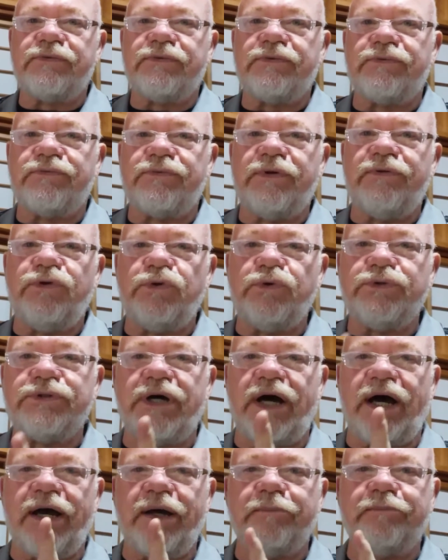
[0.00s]
review
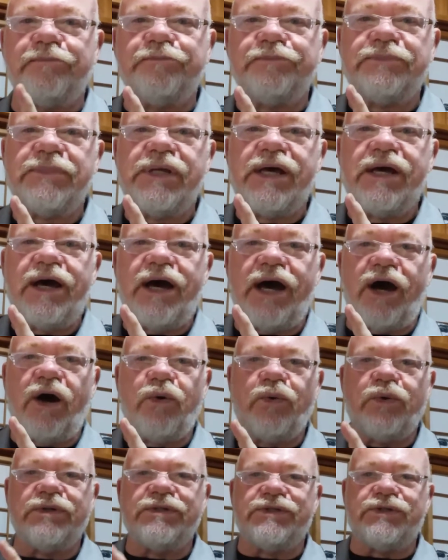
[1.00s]
time? How
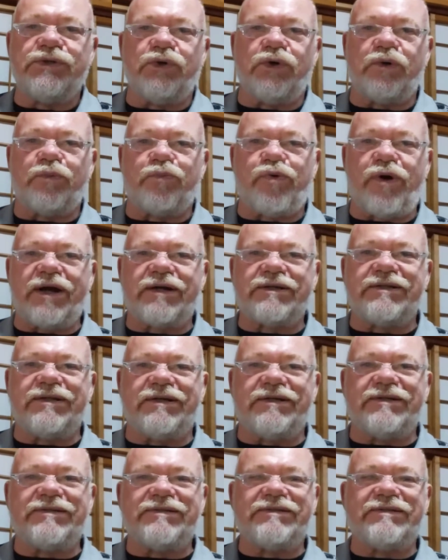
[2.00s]
was your
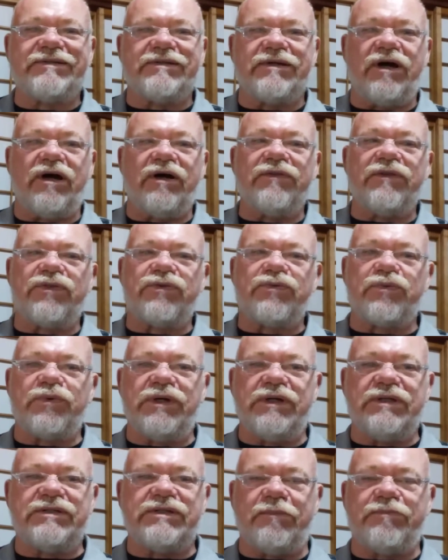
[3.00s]
practice on the
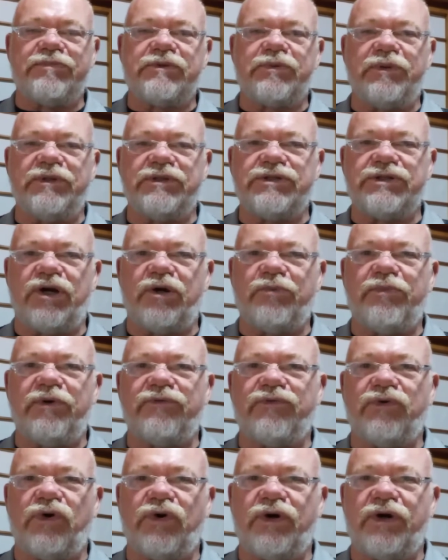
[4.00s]
3 tips we shared
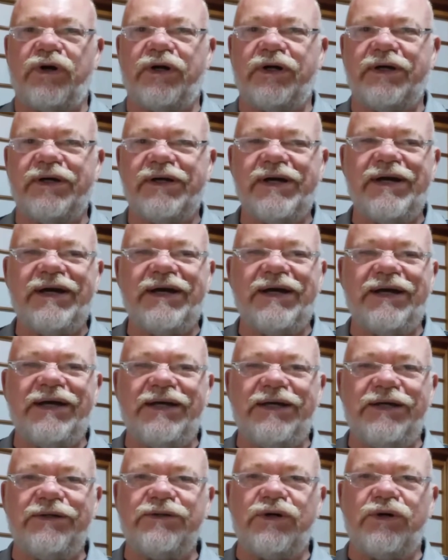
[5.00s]
before?
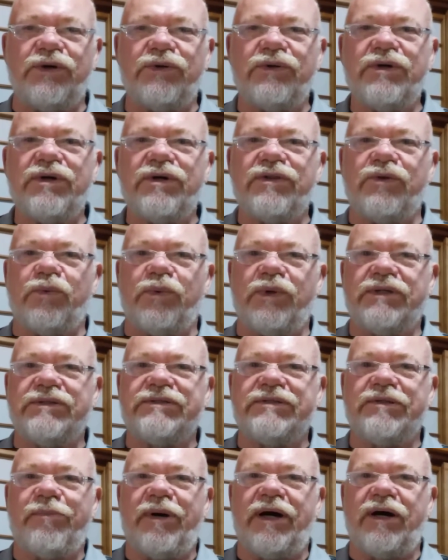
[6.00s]
You know, the
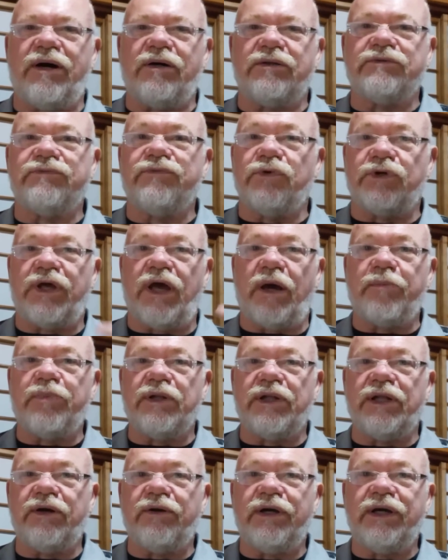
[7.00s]
ones about
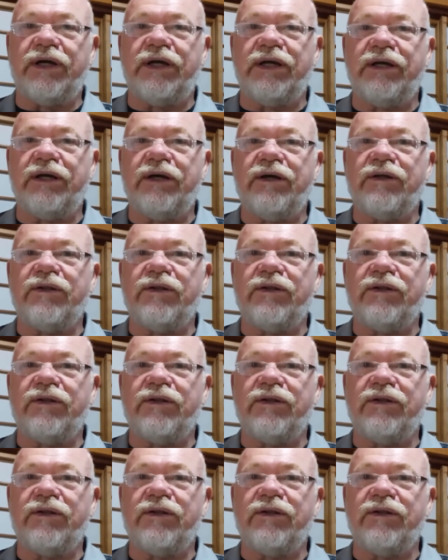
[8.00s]
vocabulary,